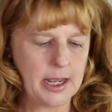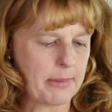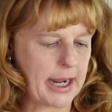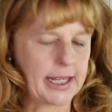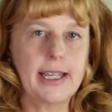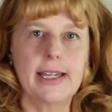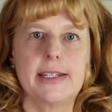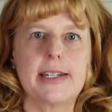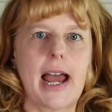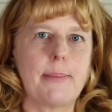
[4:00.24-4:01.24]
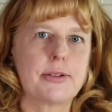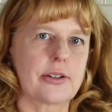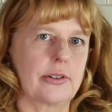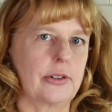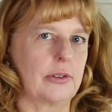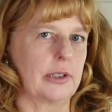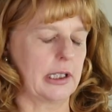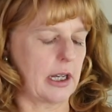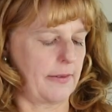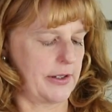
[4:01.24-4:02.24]
My kids absolutely
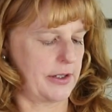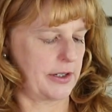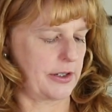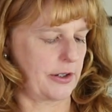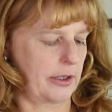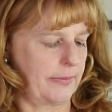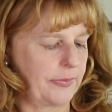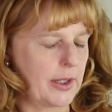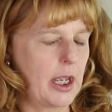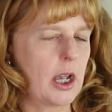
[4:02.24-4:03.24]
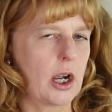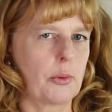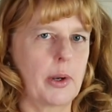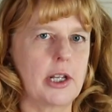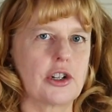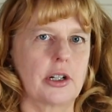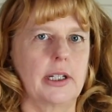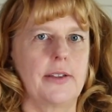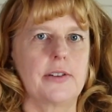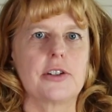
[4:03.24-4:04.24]
love this dessert.
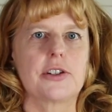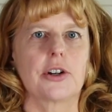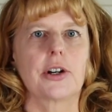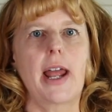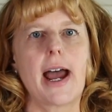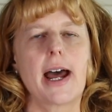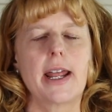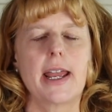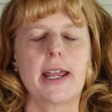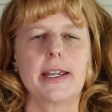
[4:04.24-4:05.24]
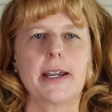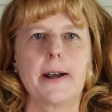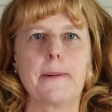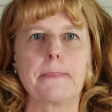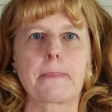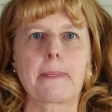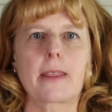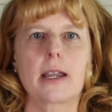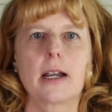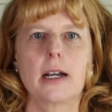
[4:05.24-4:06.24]
Originally, the dessert had a
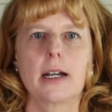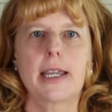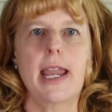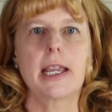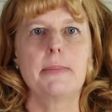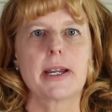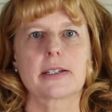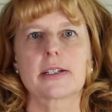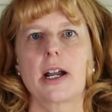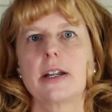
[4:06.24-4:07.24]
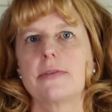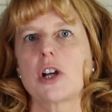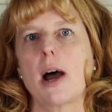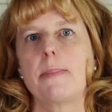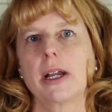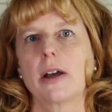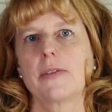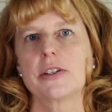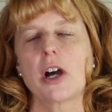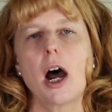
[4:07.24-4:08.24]
cake mix kind of topping on
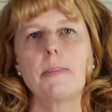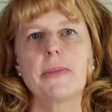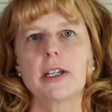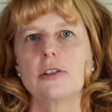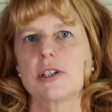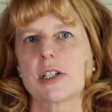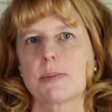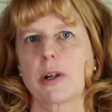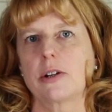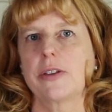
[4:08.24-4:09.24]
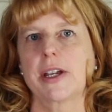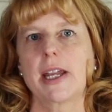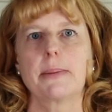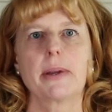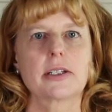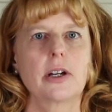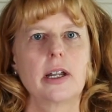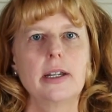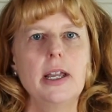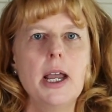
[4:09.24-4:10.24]
the top that you just sprinkled the cake mix
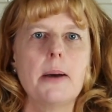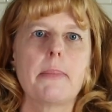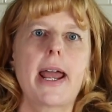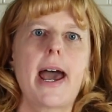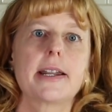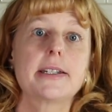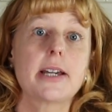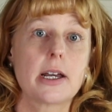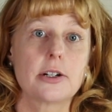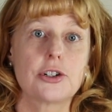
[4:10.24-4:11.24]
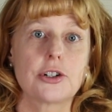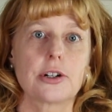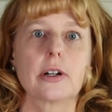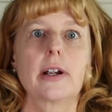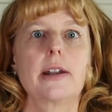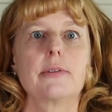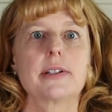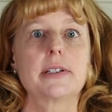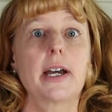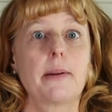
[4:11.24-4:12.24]
on, but it had a ton of sugar and it was
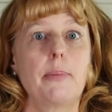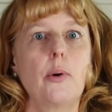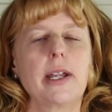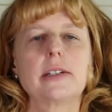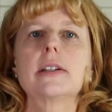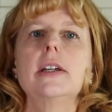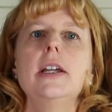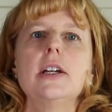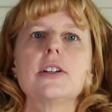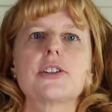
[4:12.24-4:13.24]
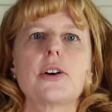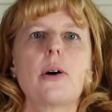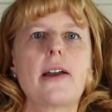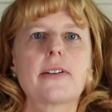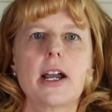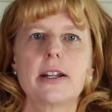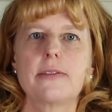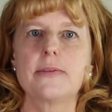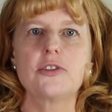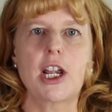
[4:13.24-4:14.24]
a ton of points. So I've kind
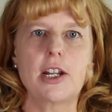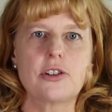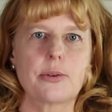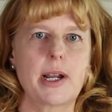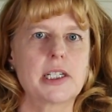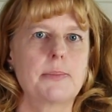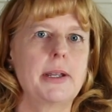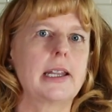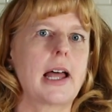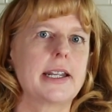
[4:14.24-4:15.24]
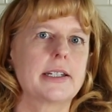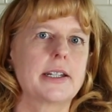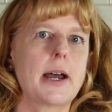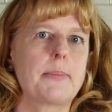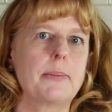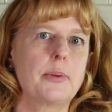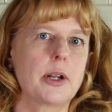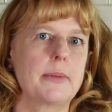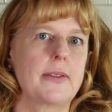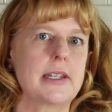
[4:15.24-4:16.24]
of changed the recipe, lightened it up, and put
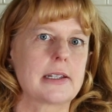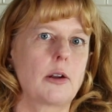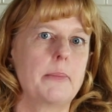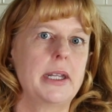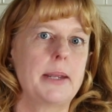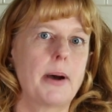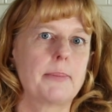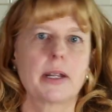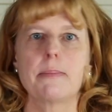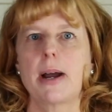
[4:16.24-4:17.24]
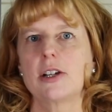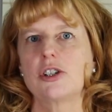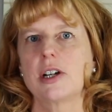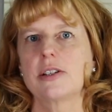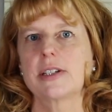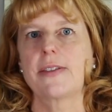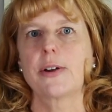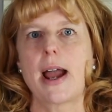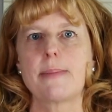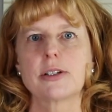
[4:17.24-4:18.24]
them in these little mini pumpkin pie shells, and
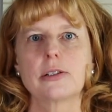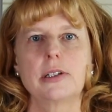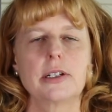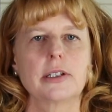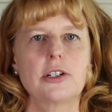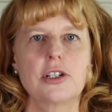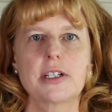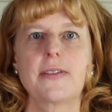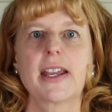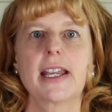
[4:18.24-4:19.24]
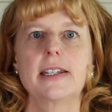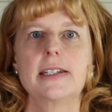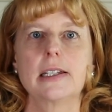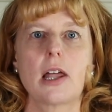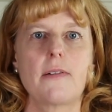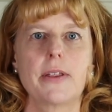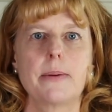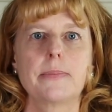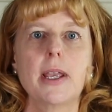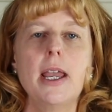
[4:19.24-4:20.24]
they're absolutely delicious, and the kids love
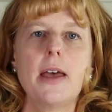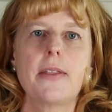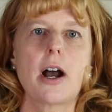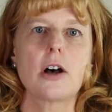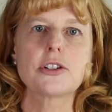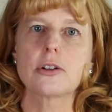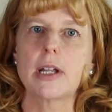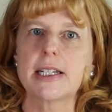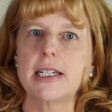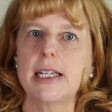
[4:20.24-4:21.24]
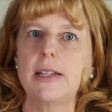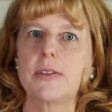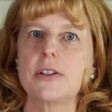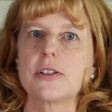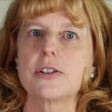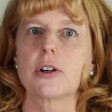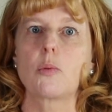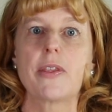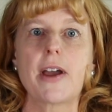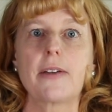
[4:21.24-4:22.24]
them. They also like to eat the dessert
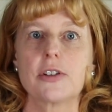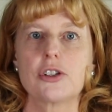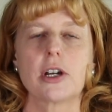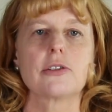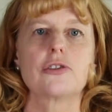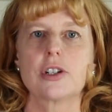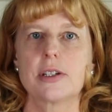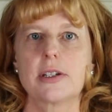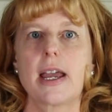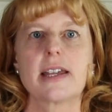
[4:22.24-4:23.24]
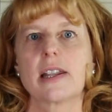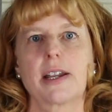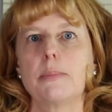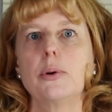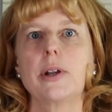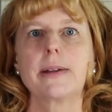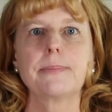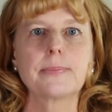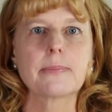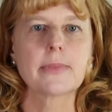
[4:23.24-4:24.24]
without the shells, just as like a pudding.
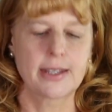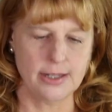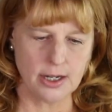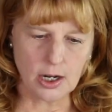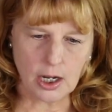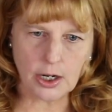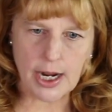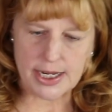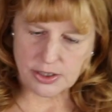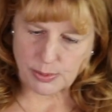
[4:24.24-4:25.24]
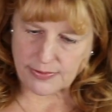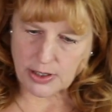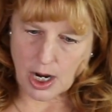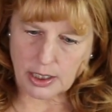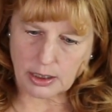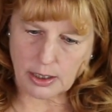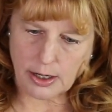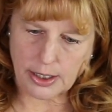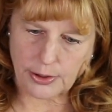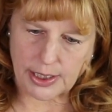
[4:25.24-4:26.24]
All right, so we've got all our
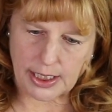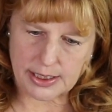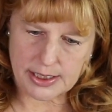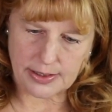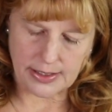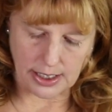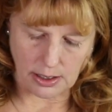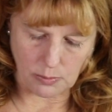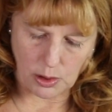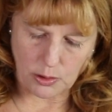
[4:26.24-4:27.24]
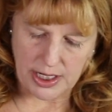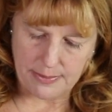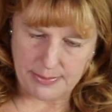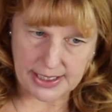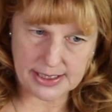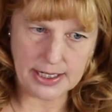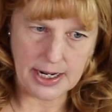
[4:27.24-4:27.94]
ingredients in there, and we're going to mix it